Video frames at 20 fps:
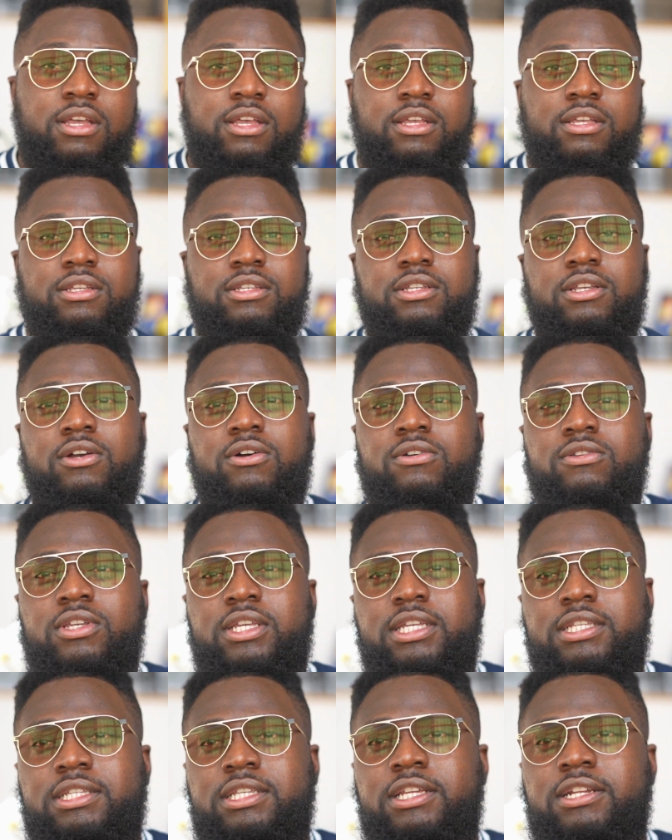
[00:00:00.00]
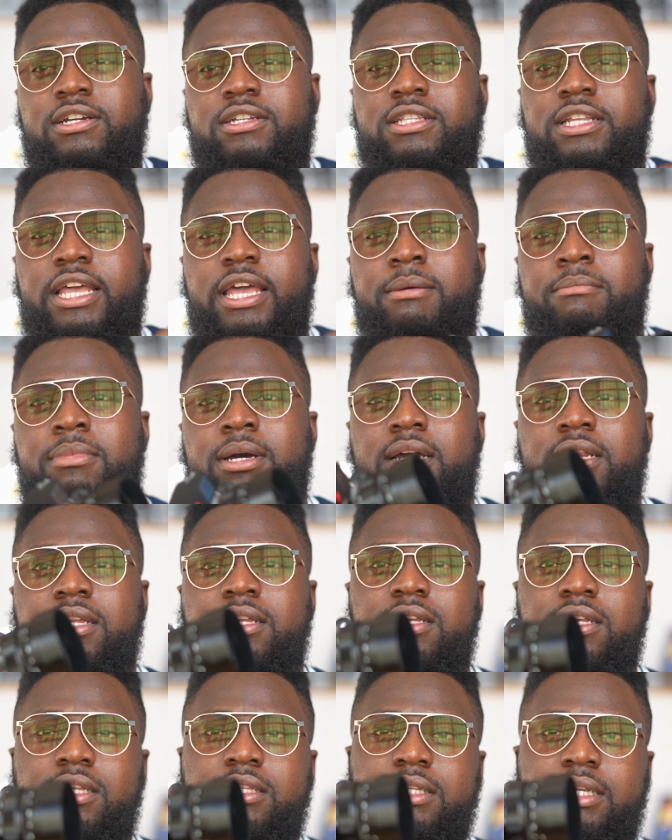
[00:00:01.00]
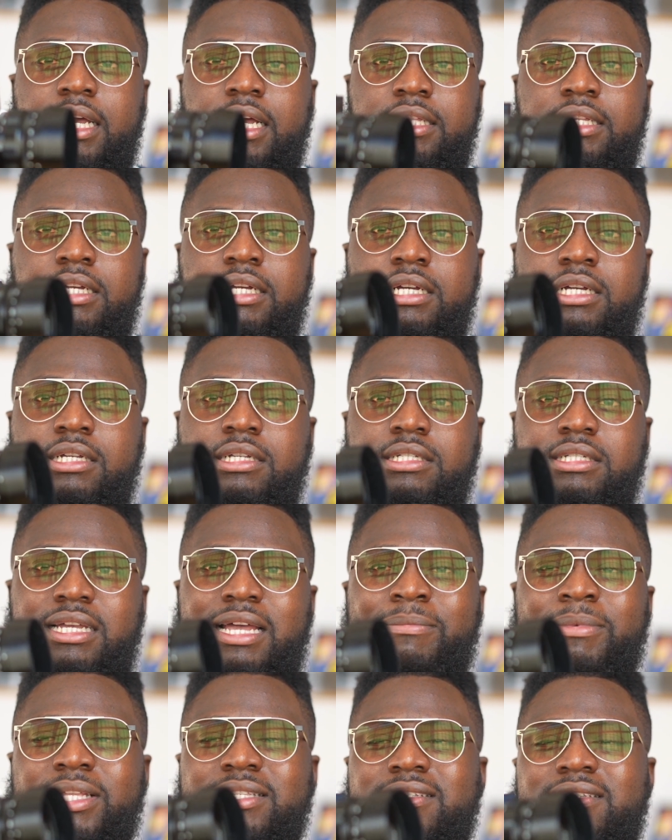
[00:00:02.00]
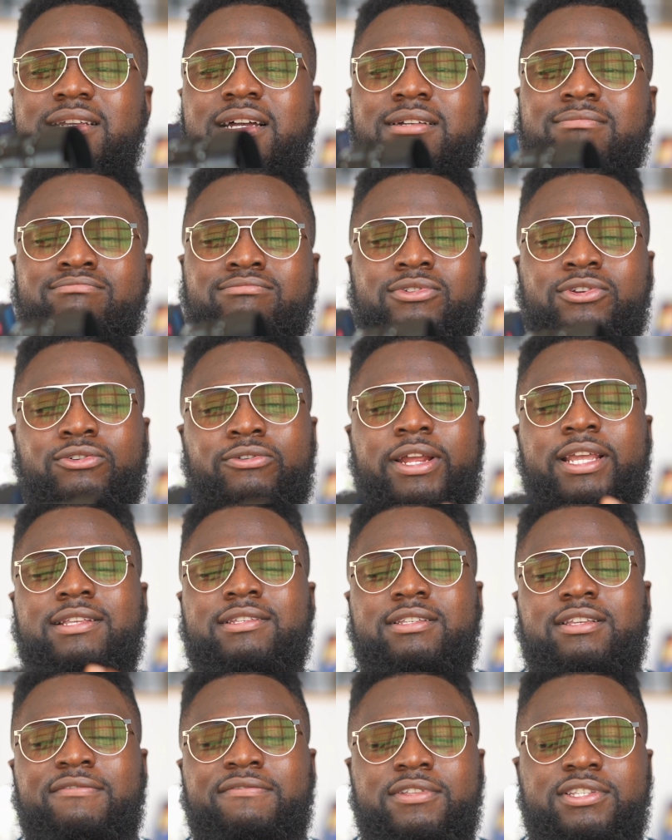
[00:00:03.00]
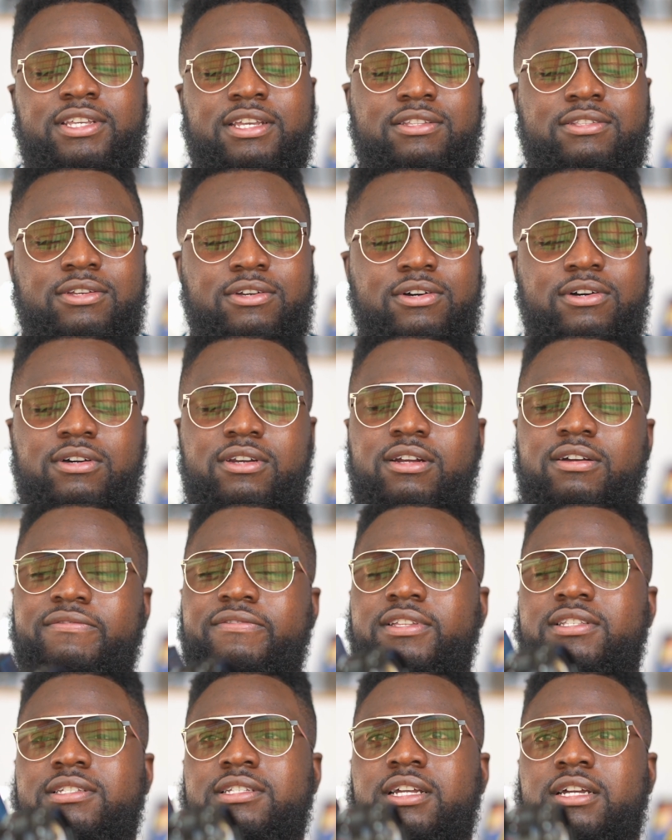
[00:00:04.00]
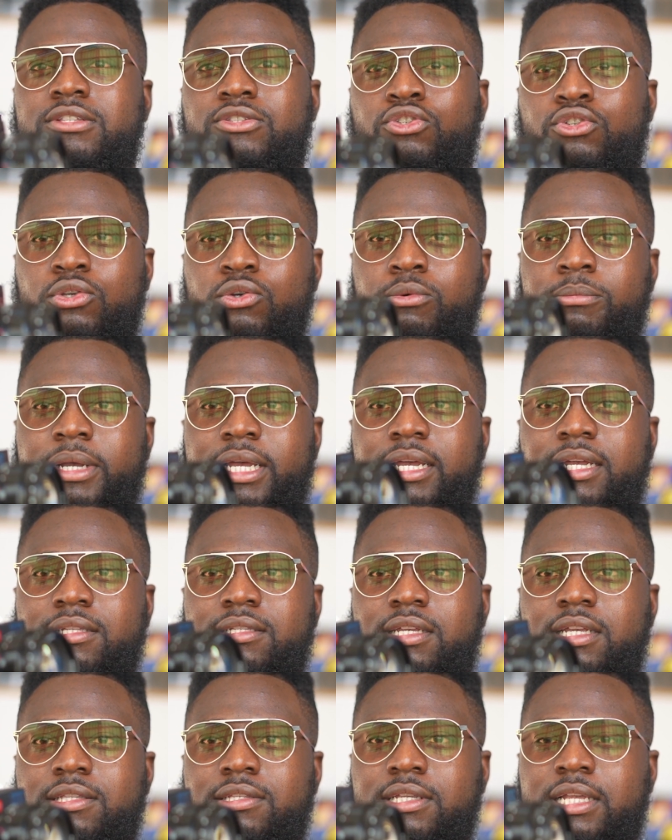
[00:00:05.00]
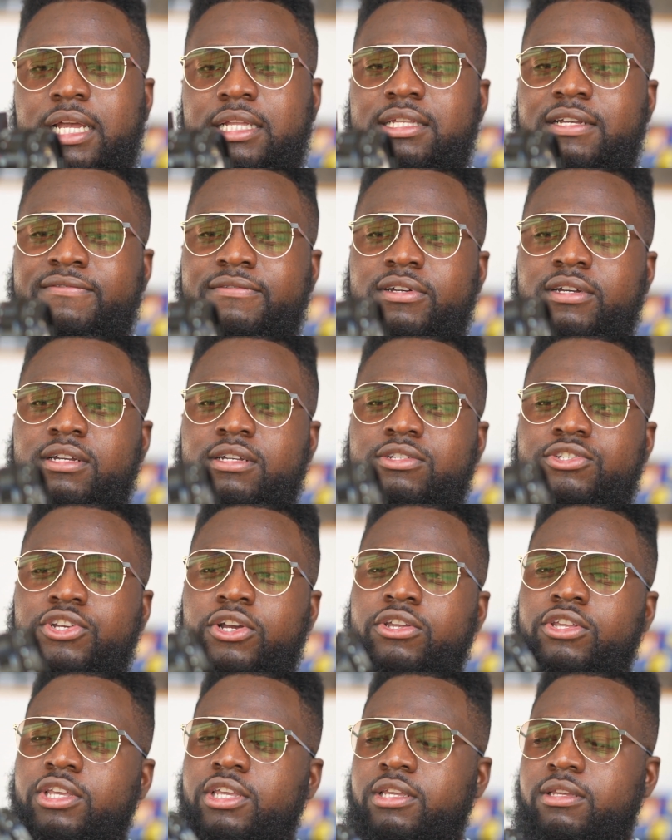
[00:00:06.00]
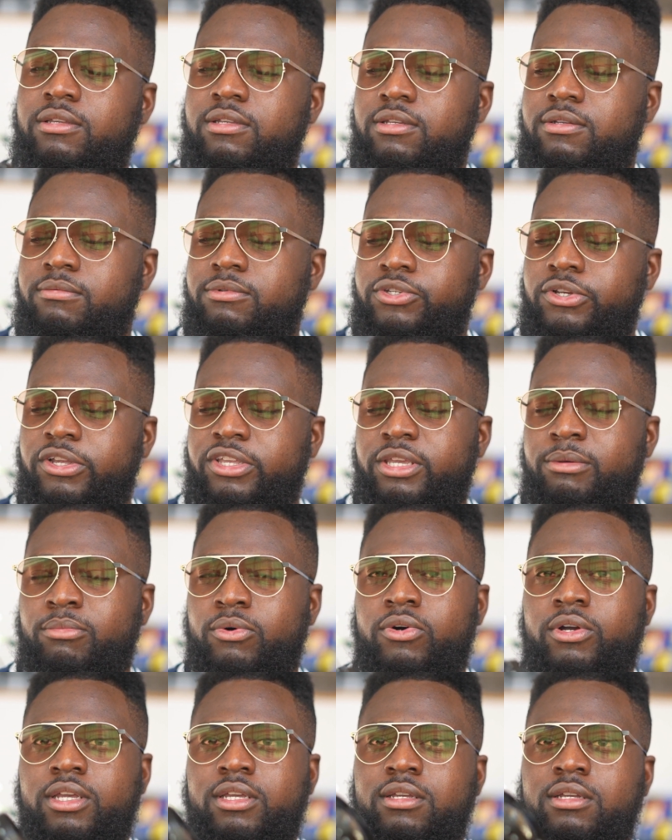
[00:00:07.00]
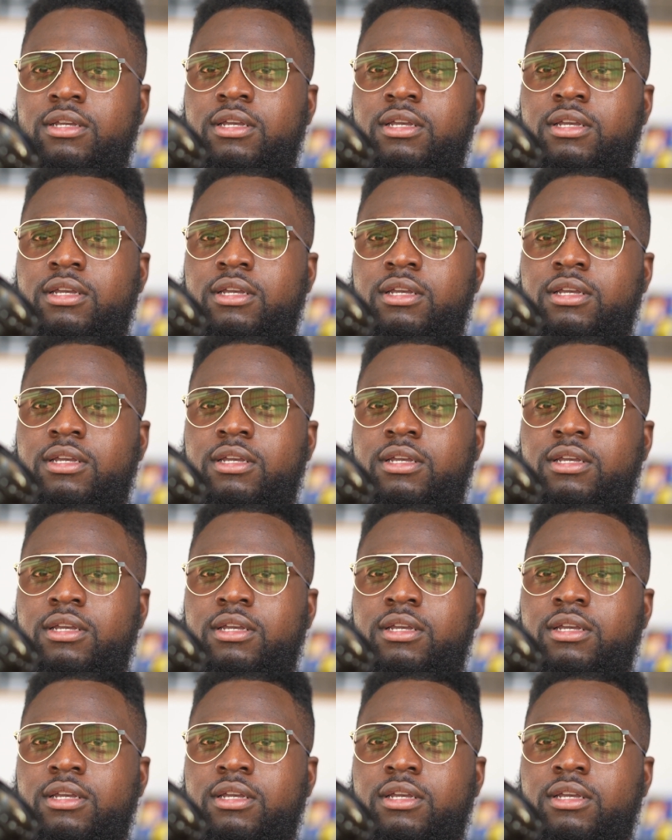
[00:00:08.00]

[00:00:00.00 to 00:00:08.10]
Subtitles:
so you can see it on the M body. It's kind of, I mean, it's not crazy. If you take the hood off, it's not too bad. It's kind of a chunky boy.